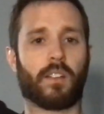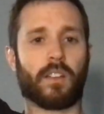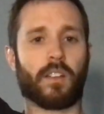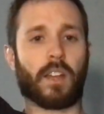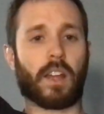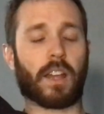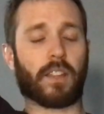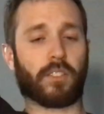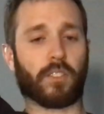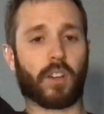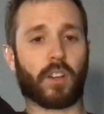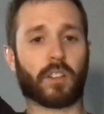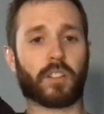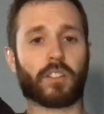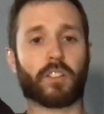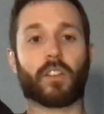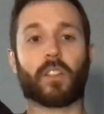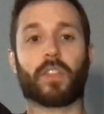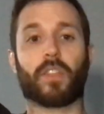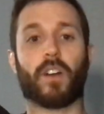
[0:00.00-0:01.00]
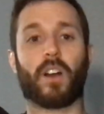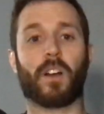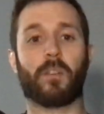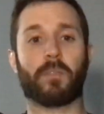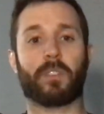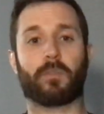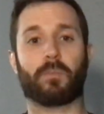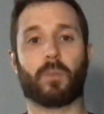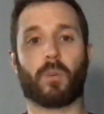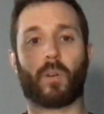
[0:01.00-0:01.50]
as long as your thumb
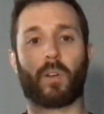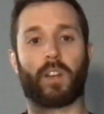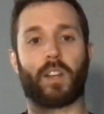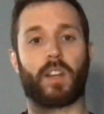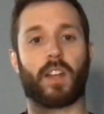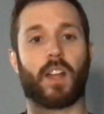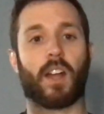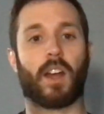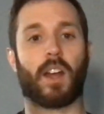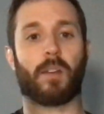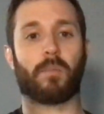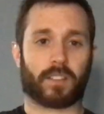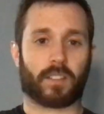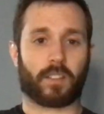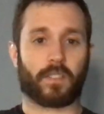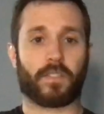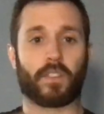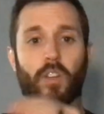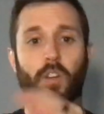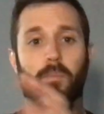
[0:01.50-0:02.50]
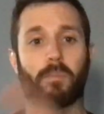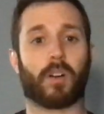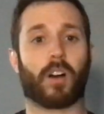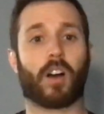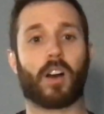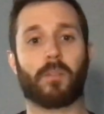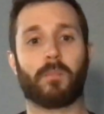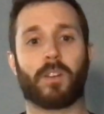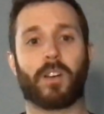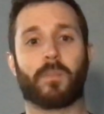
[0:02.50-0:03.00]
is pointed up. If you go
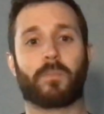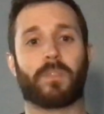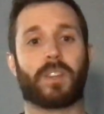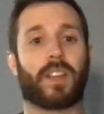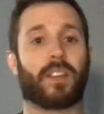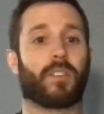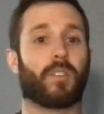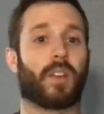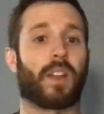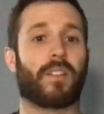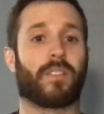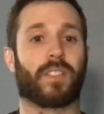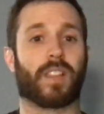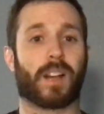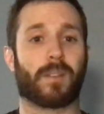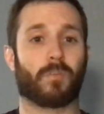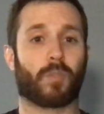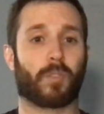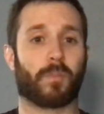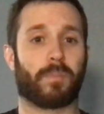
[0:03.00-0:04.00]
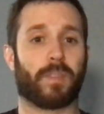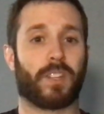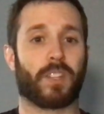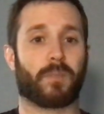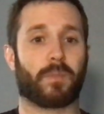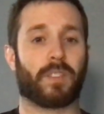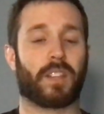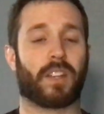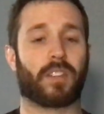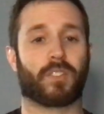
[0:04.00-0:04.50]
palm up, now you're going to have a lot more impingement
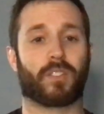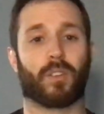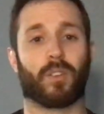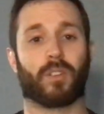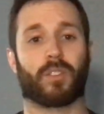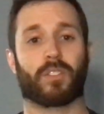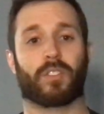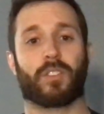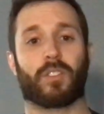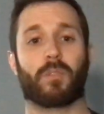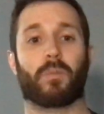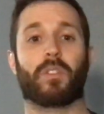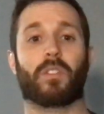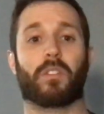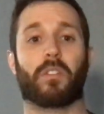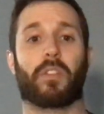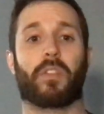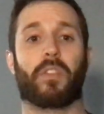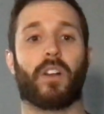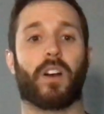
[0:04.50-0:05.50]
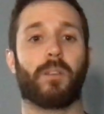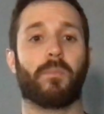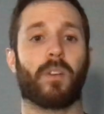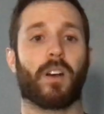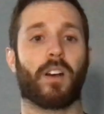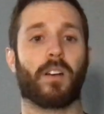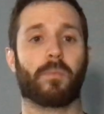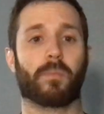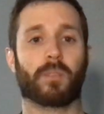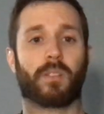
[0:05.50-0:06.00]
in that shoulder. So you want to go thumb
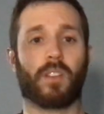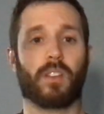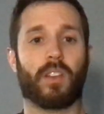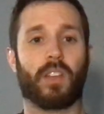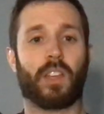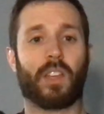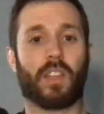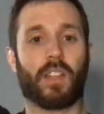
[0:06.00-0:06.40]
up